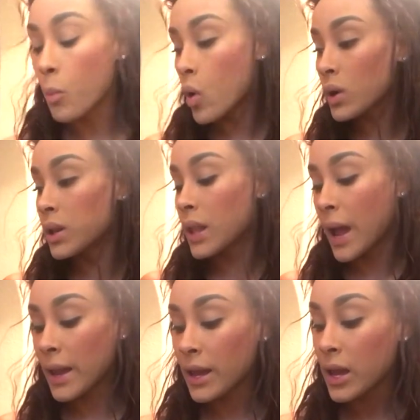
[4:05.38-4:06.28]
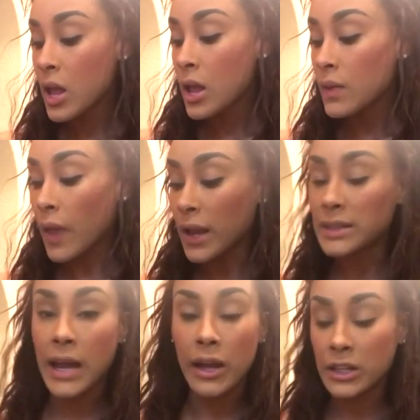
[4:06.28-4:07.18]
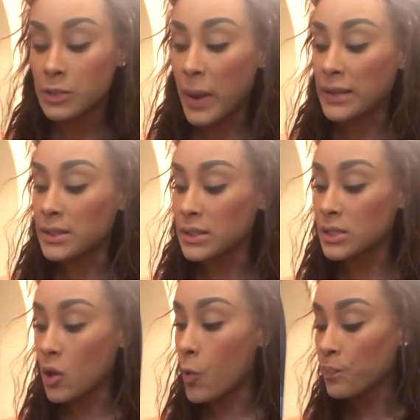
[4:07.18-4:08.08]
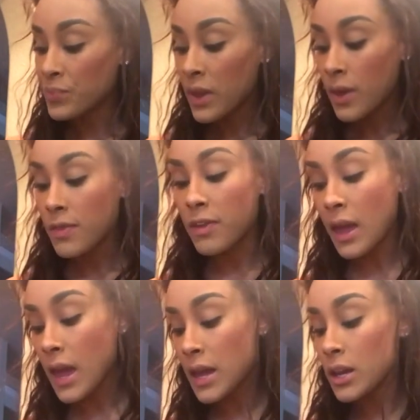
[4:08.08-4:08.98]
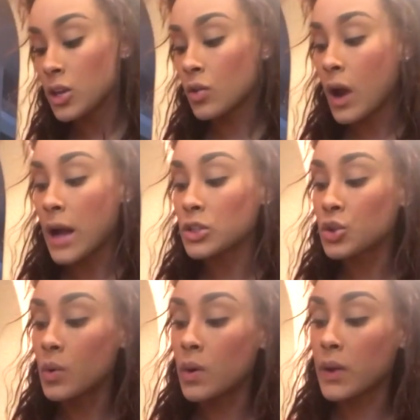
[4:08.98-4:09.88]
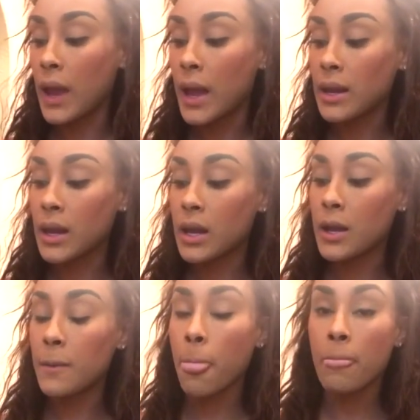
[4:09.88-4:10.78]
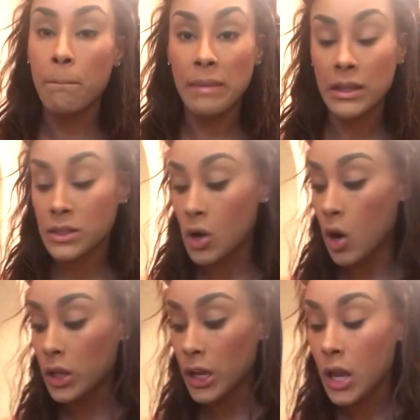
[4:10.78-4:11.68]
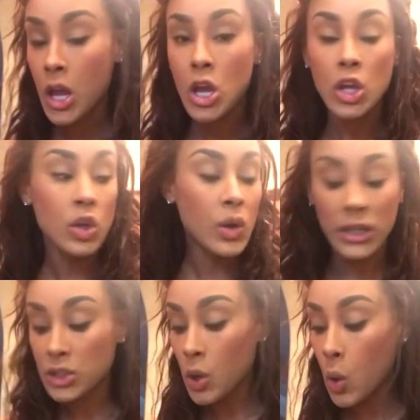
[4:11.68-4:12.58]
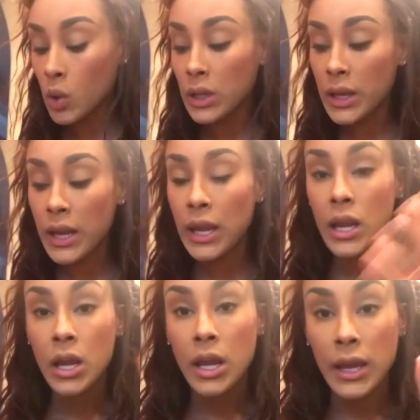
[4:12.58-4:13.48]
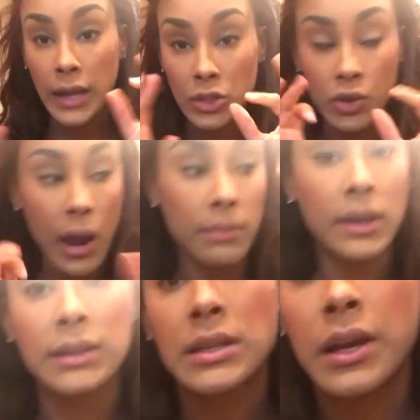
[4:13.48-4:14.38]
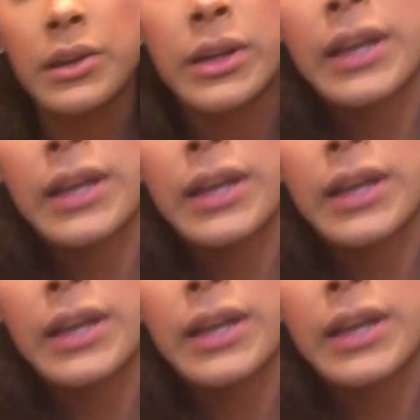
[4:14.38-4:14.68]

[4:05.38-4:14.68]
More like like Italian spices. So then you got your organic minced garlic. You could totally, and I dropped this the other